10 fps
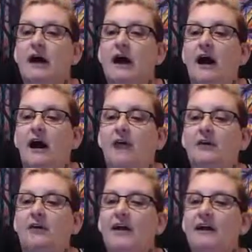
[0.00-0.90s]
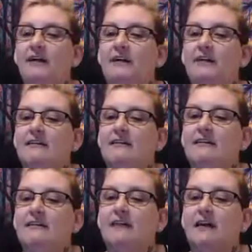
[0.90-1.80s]
Hi, Yolanda.
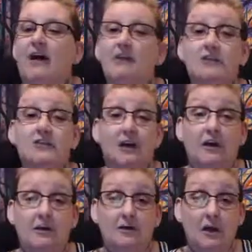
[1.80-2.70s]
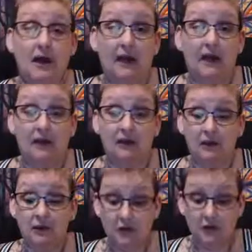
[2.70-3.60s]
Also, check out my
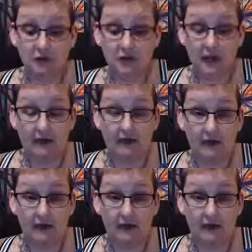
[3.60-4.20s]
YouTube channel.